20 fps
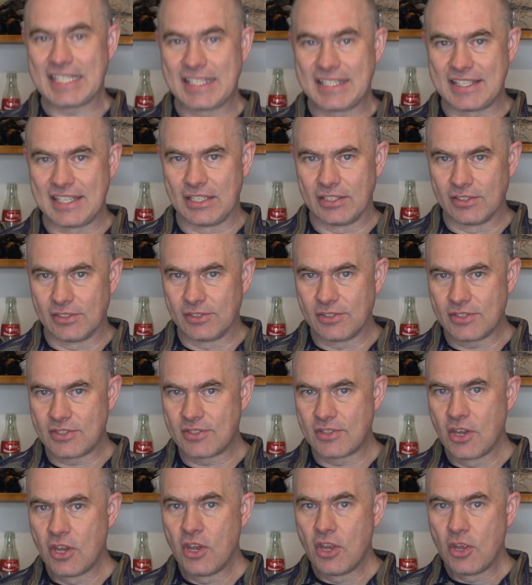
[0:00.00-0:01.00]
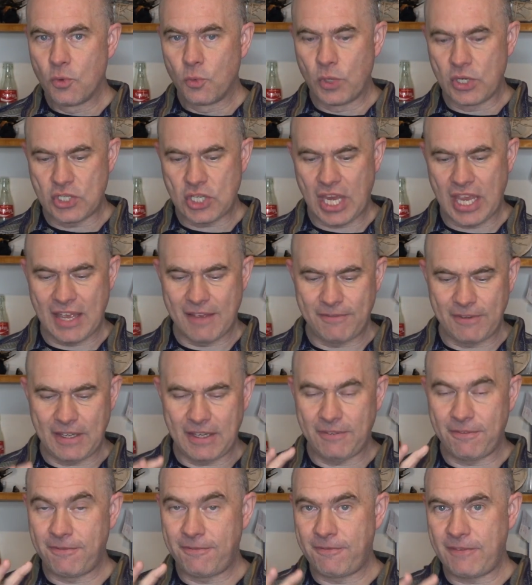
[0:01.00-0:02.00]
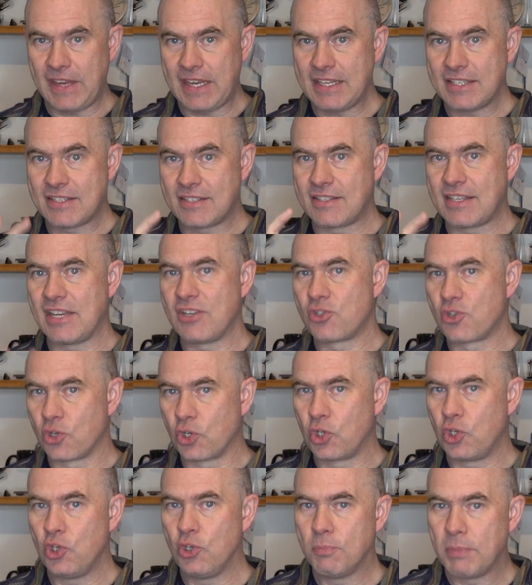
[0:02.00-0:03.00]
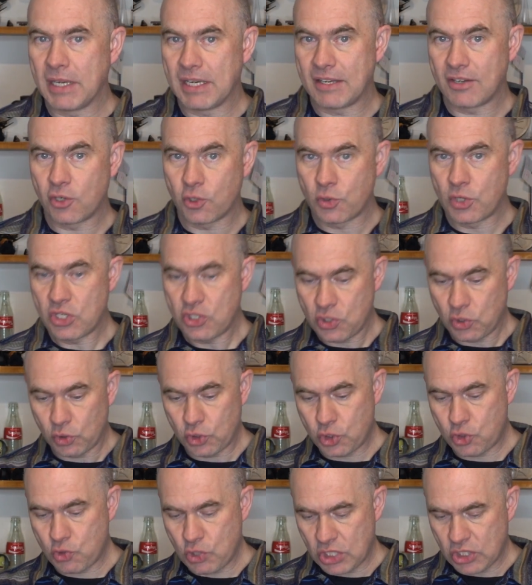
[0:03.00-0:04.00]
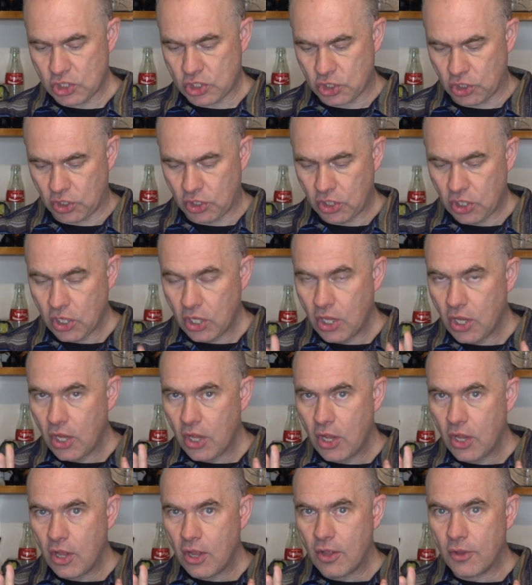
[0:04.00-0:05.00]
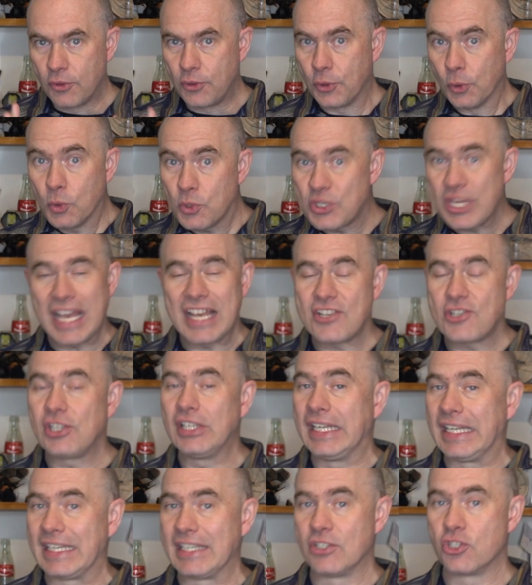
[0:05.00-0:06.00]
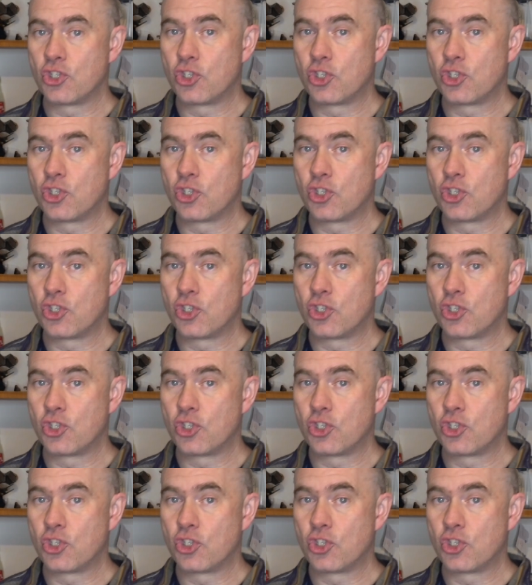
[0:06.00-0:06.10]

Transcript: steels, which have a face-centered cubic crystal structure, those actually get